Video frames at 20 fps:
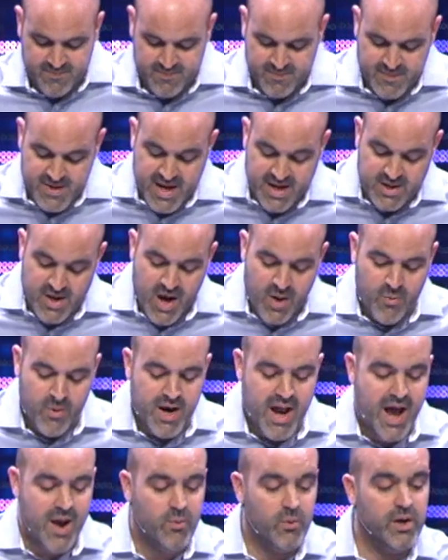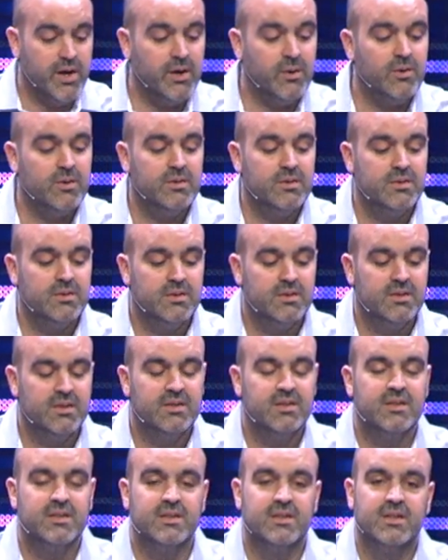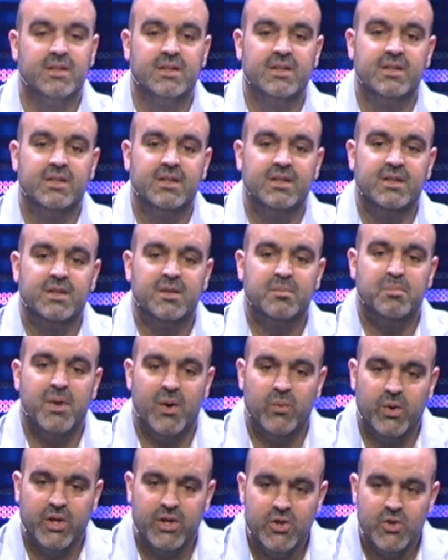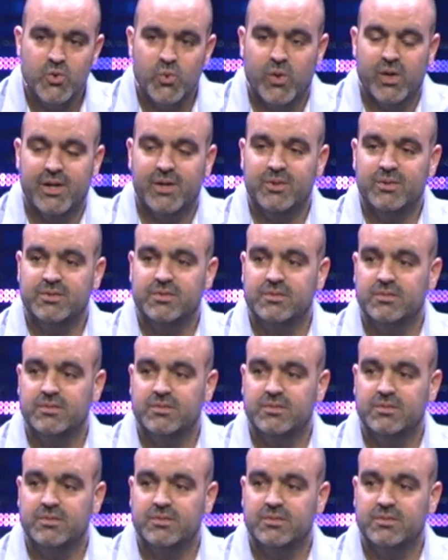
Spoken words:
Yet not what I will, but what you will.